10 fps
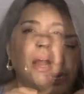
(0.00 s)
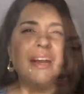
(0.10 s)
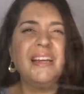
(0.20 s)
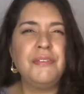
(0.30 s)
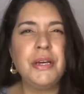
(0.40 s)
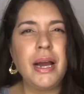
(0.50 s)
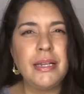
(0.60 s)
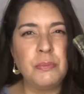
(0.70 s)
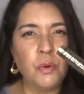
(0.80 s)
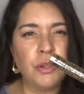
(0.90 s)
I'll give you
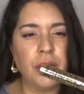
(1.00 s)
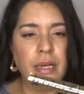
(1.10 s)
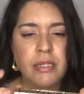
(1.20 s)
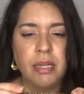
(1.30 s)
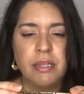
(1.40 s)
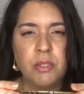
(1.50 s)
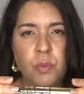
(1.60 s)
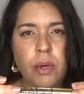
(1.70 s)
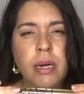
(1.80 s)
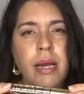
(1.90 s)
guys more thoughts on this
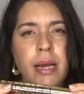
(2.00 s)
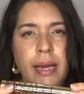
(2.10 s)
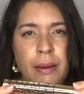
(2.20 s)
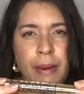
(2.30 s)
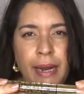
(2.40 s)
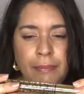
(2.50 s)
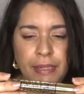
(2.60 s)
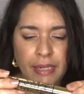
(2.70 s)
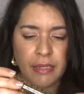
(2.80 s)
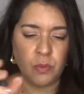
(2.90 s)
one in my
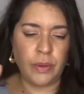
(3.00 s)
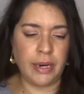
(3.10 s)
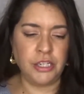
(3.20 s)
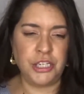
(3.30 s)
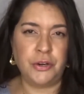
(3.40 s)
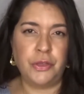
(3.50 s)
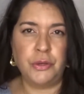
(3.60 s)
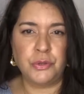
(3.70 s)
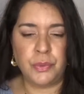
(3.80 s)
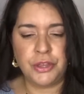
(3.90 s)
empties when I share
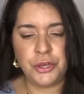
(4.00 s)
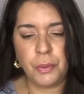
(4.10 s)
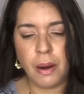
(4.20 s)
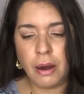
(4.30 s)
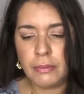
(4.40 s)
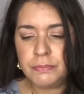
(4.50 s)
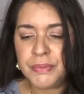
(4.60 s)
those with you all.